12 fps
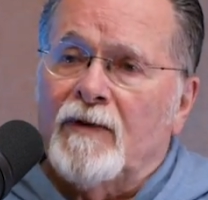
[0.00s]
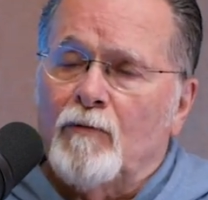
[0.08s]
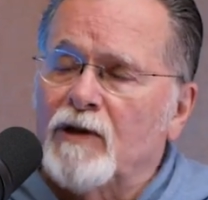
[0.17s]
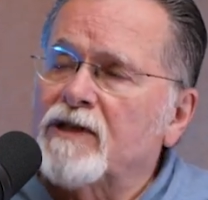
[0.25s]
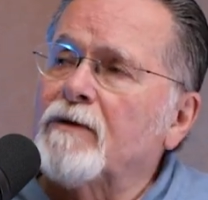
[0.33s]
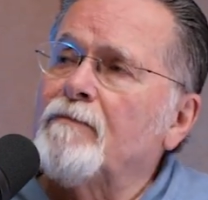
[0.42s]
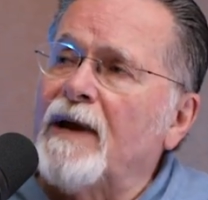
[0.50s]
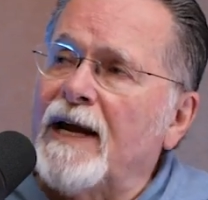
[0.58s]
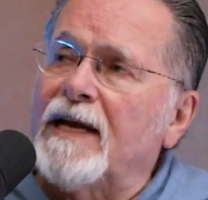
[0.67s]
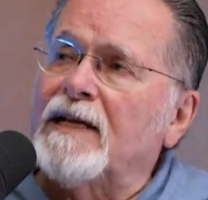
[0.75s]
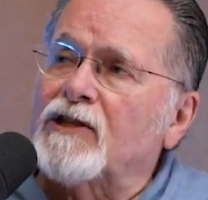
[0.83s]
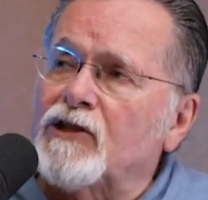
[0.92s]
wasn't
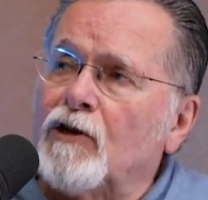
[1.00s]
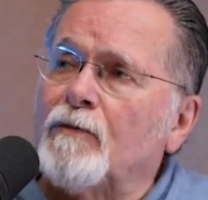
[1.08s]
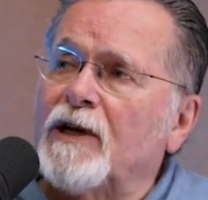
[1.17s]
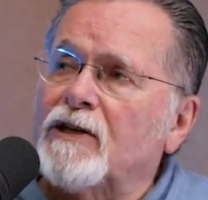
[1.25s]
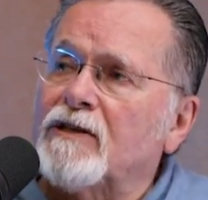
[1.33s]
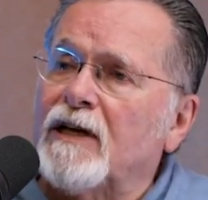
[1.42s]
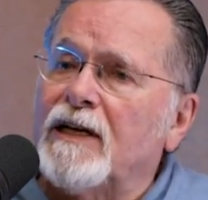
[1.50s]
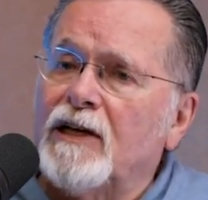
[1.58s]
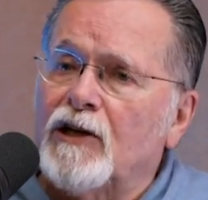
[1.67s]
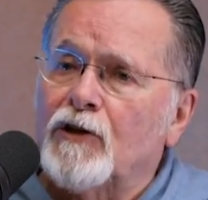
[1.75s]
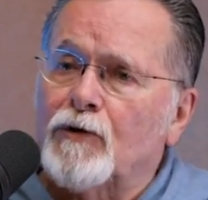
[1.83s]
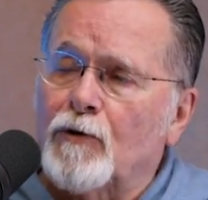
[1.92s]
making so much that he
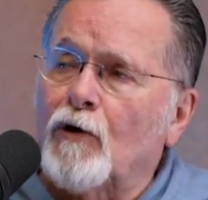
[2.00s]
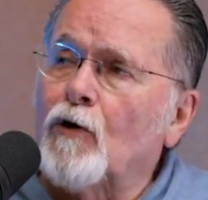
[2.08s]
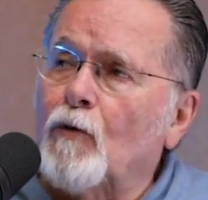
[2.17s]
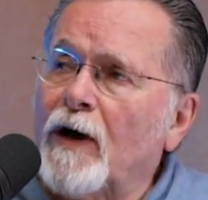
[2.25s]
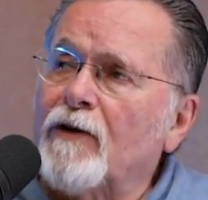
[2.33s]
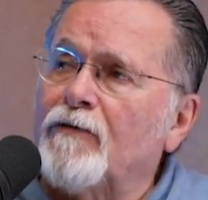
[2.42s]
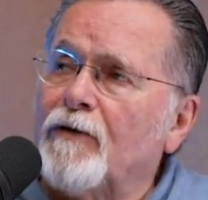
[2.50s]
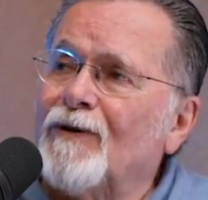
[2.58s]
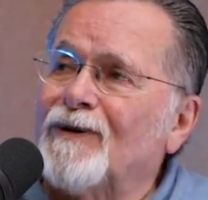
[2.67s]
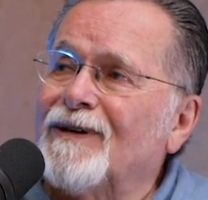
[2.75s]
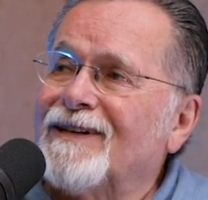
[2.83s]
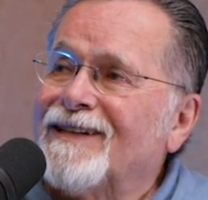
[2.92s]
could throw away
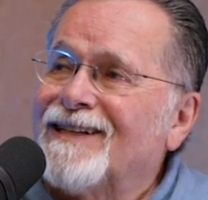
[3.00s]
food.